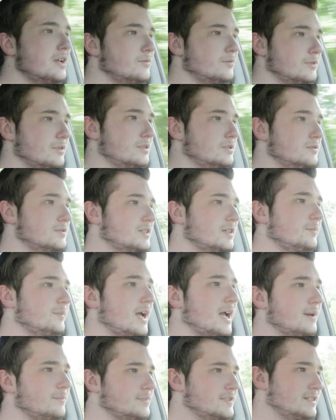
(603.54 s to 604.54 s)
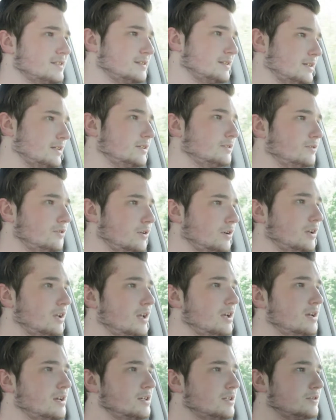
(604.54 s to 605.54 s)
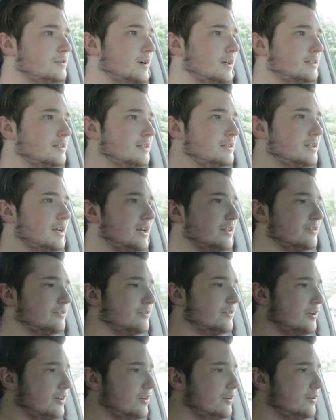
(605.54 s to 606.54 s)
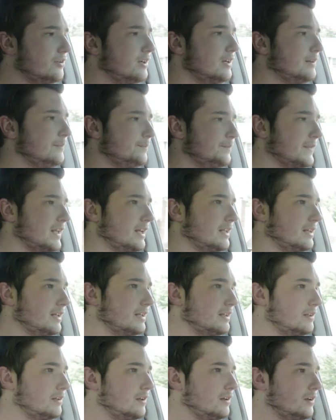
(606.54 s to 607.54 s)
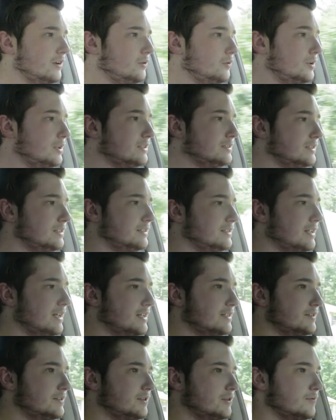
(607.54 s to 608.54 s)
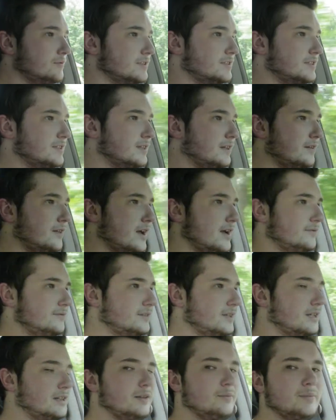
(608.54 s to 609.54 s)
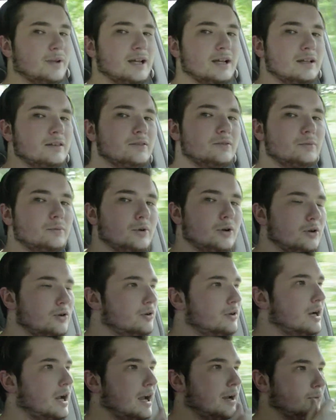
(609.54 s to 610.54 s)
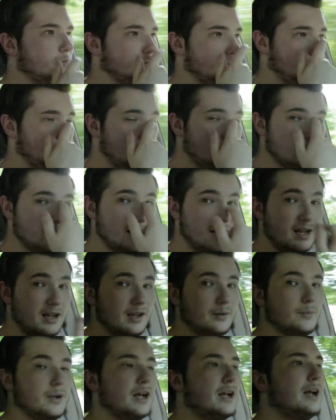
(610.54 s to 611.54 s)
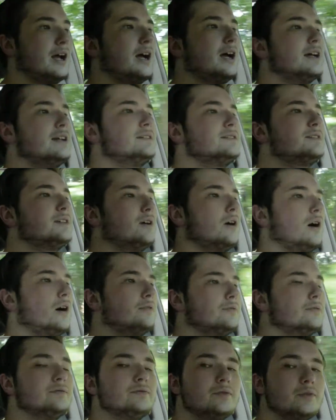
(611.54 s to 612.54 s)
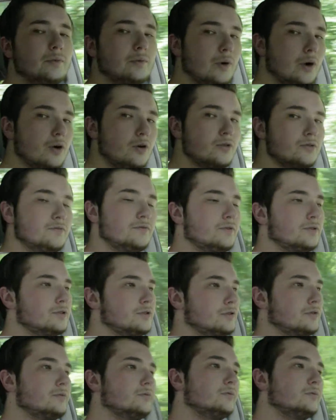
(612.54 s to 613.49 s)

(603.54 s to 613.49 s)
with using maps because I can look directly down the road and then quickly glance over to the left and then back at the road. I wouldn't be taking my eyes off of the road for too